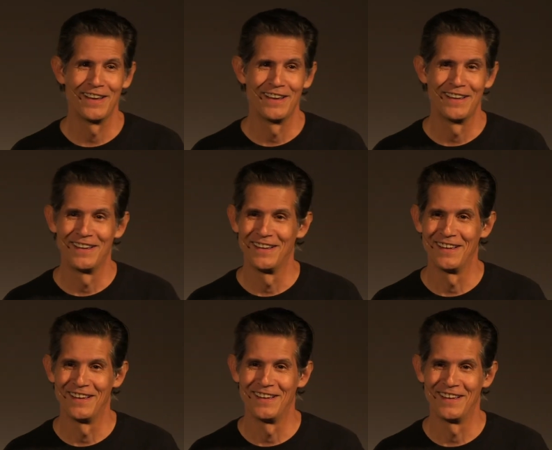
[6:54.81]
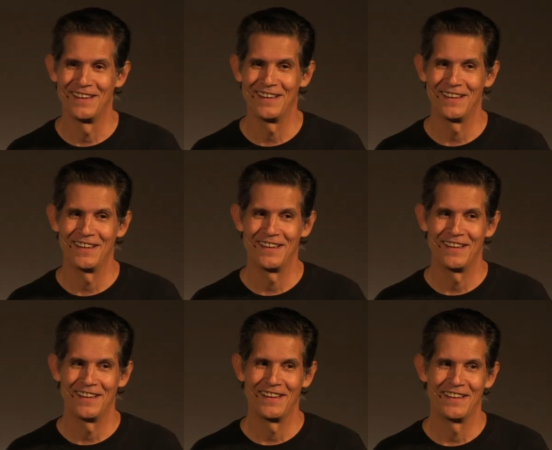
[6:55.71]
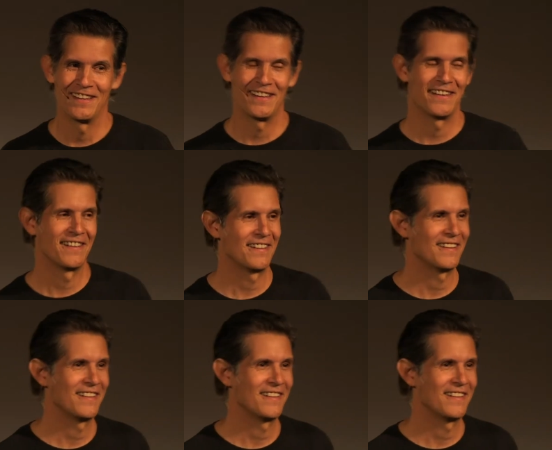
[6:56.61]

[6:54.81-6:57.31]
Nothing is said.